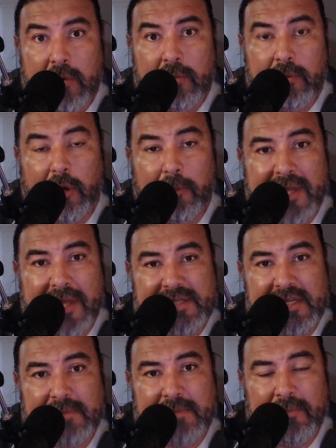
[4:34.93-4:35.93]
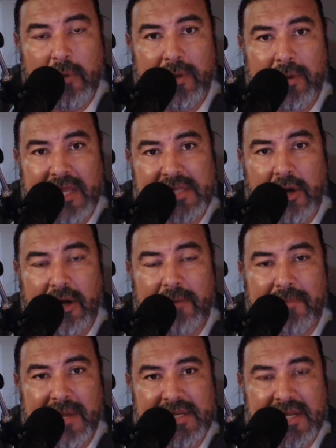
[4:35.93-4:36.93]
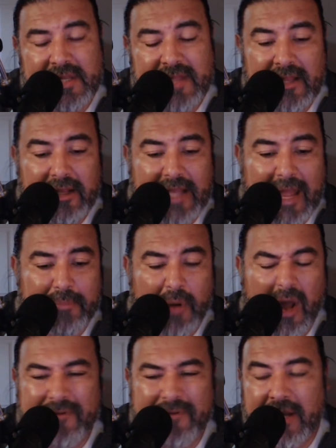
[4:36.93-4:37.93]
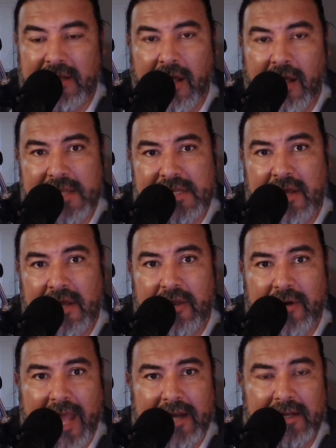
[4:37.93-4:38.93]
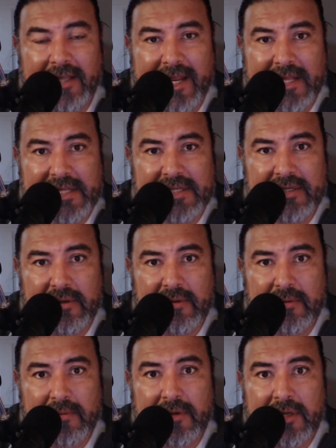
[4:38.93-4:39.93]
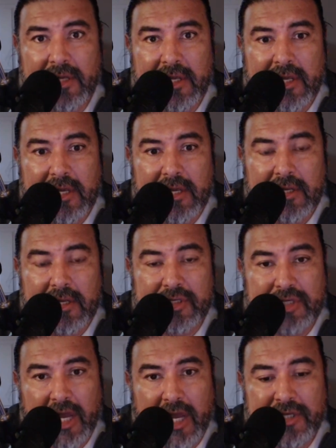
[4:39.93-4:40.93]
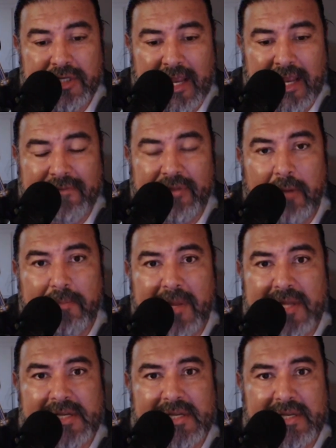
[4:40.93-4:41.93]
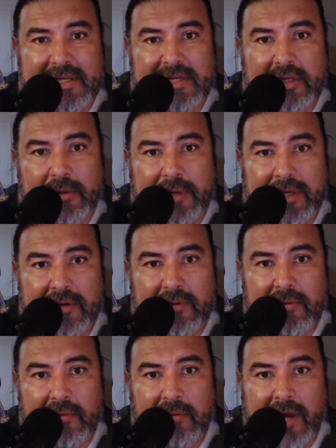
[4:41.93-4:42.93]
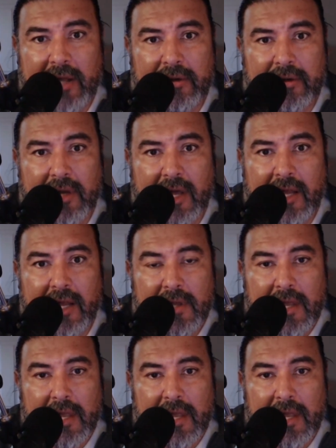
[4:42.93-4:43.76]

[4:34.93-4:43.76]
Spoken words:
Real business people, when they start a business, they look at profit and loss and other analytics to judge if their business is doing well or not.